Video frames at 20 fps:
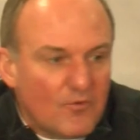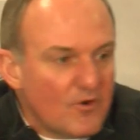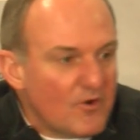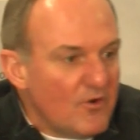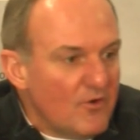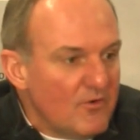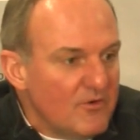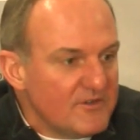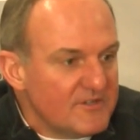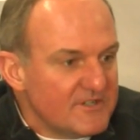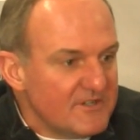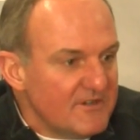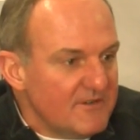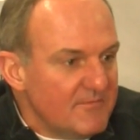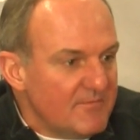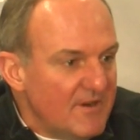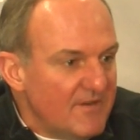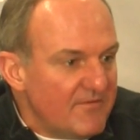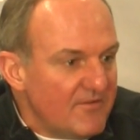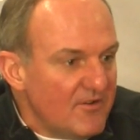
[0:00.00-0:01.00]
We're going to
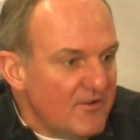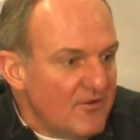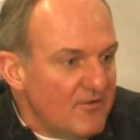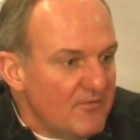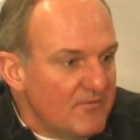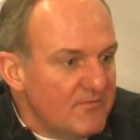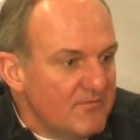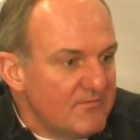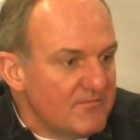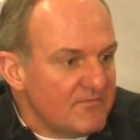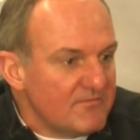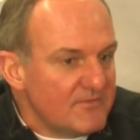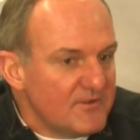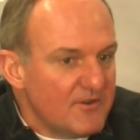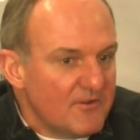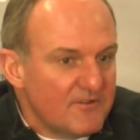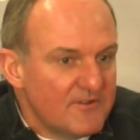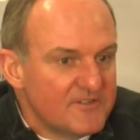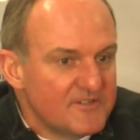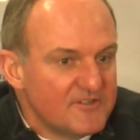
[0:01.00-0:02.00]
Buffalo. You
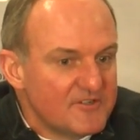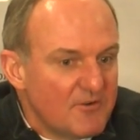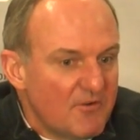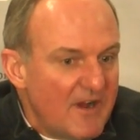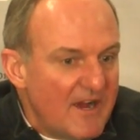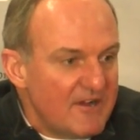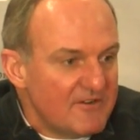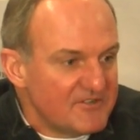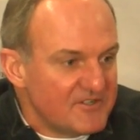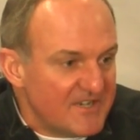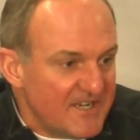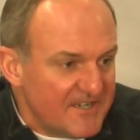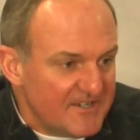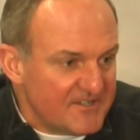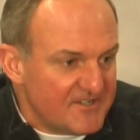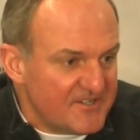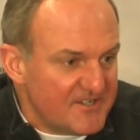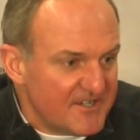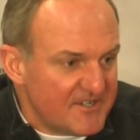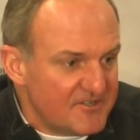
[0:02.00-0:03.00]
know, this is Ohio
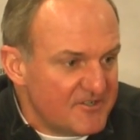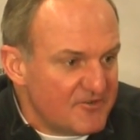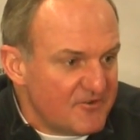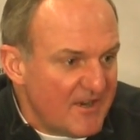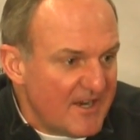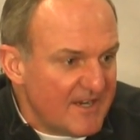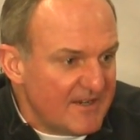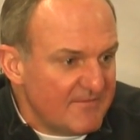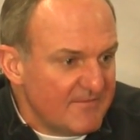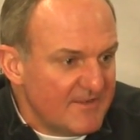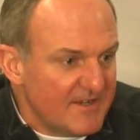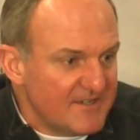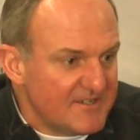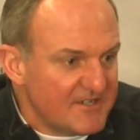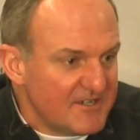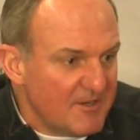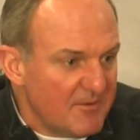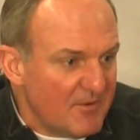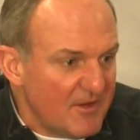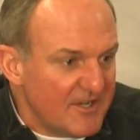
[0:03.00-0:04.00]
State's sixth straight
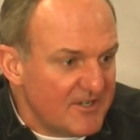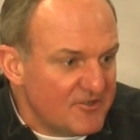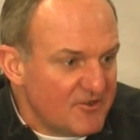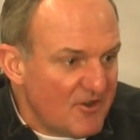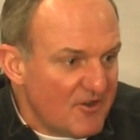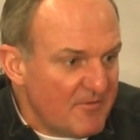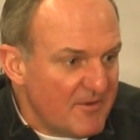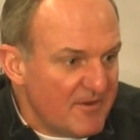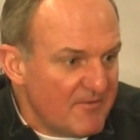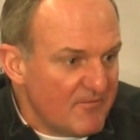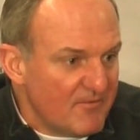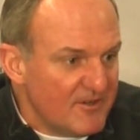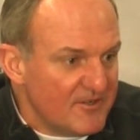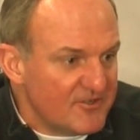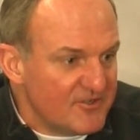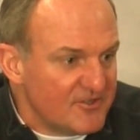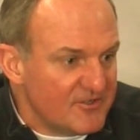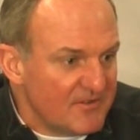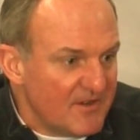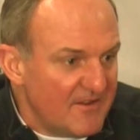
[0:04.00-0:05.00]
NCAA tournament,
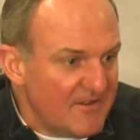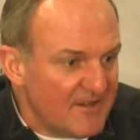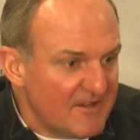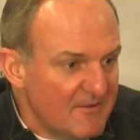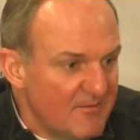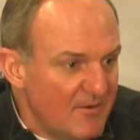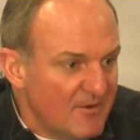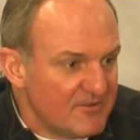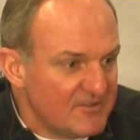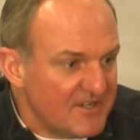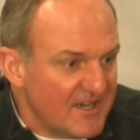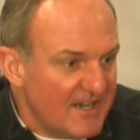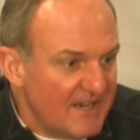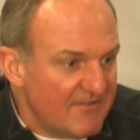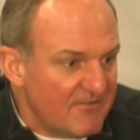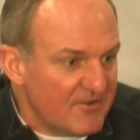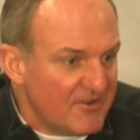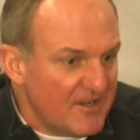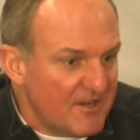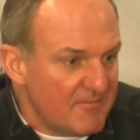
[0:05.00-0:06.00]
which I think the most they'd
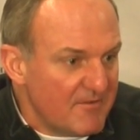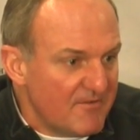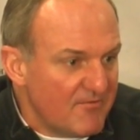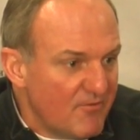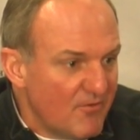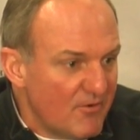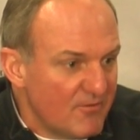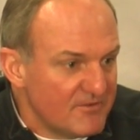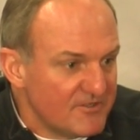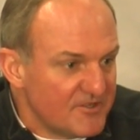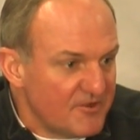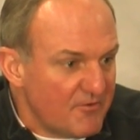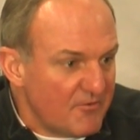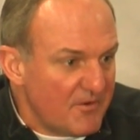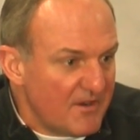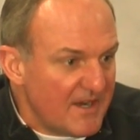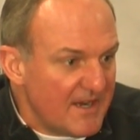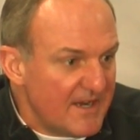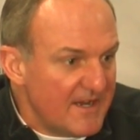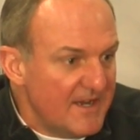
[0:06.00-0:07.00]
ever done before was
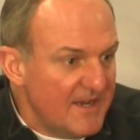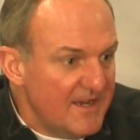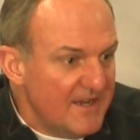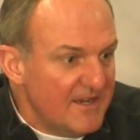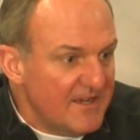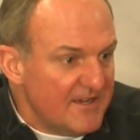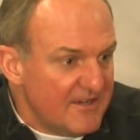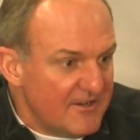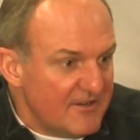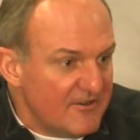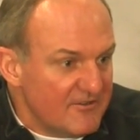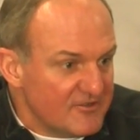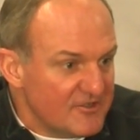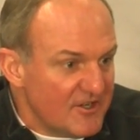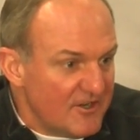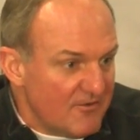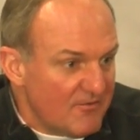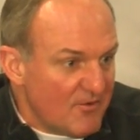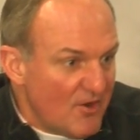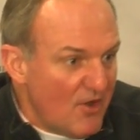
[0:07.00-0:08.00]
3 years
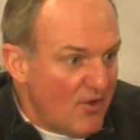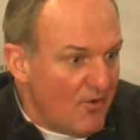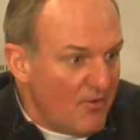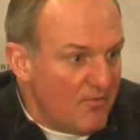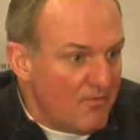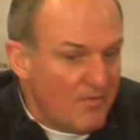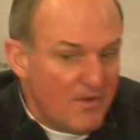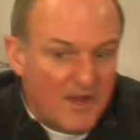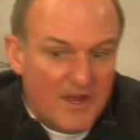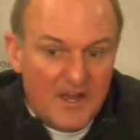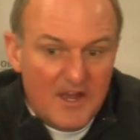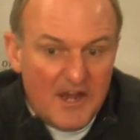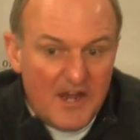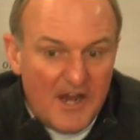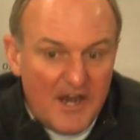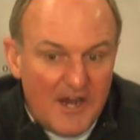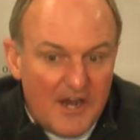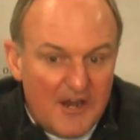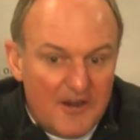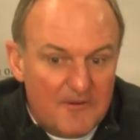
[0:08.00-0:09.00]
in a row.
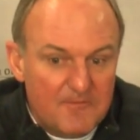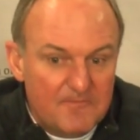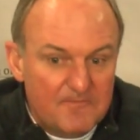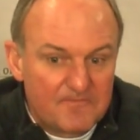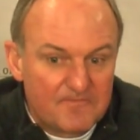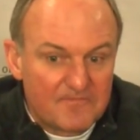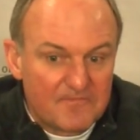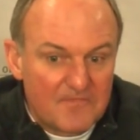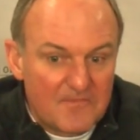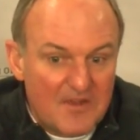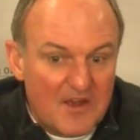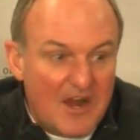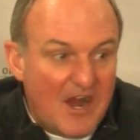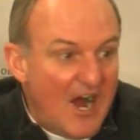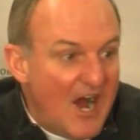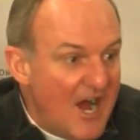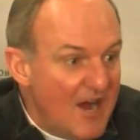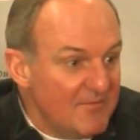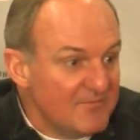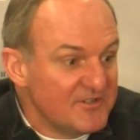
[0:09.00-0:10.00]

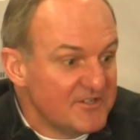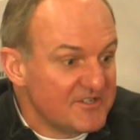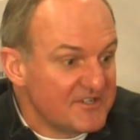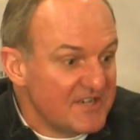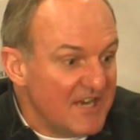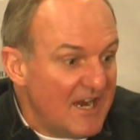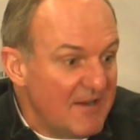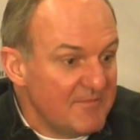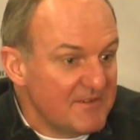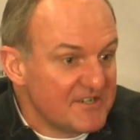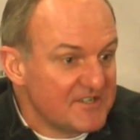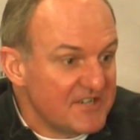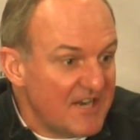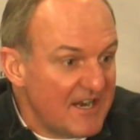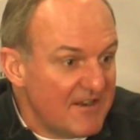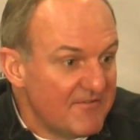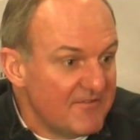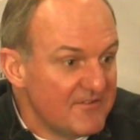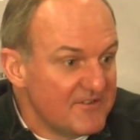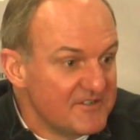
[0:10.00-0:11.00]
I'm
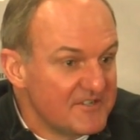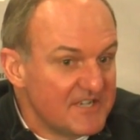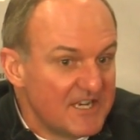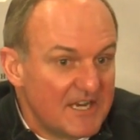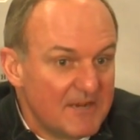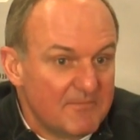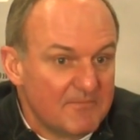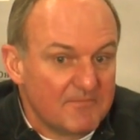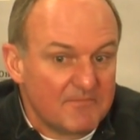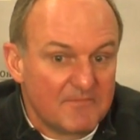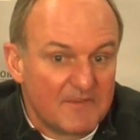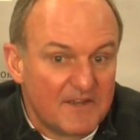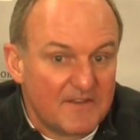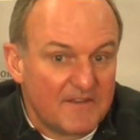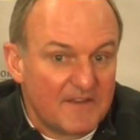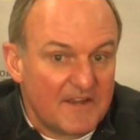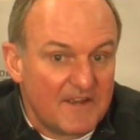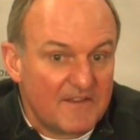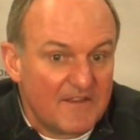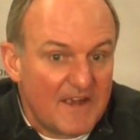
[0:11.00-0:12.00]
excited for this team
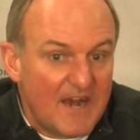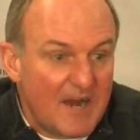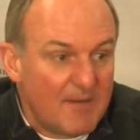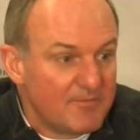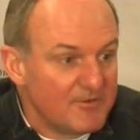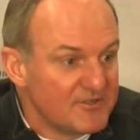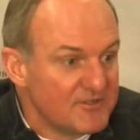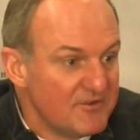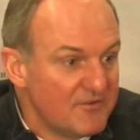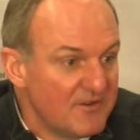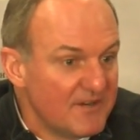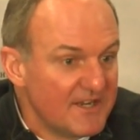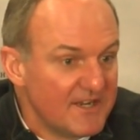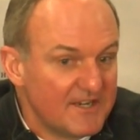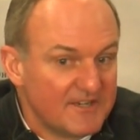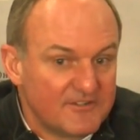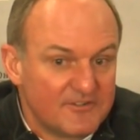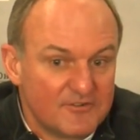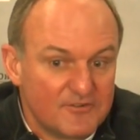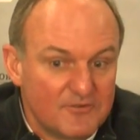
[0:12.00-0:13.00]
and the
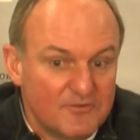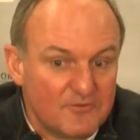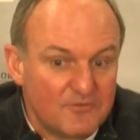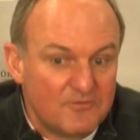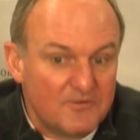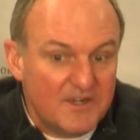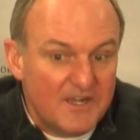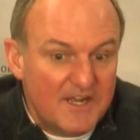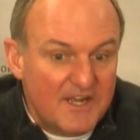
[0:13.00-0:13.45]
opportunity to